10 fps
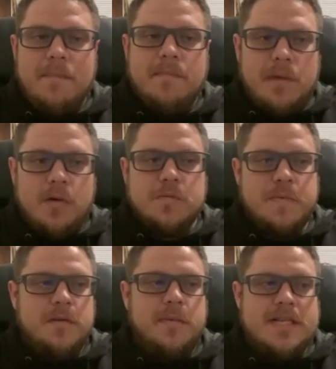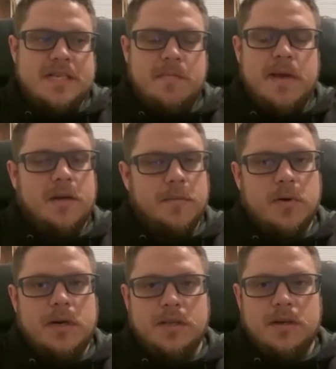Most spinner baits I make are
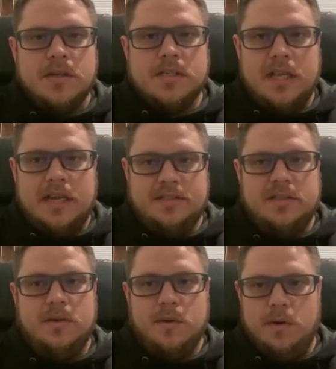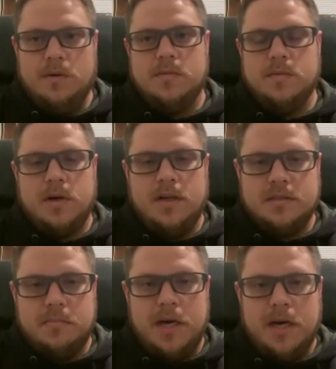pretty large. I like slow rolling them
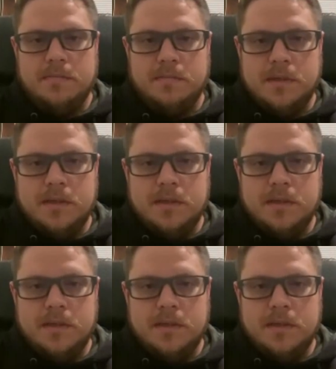across the bottom,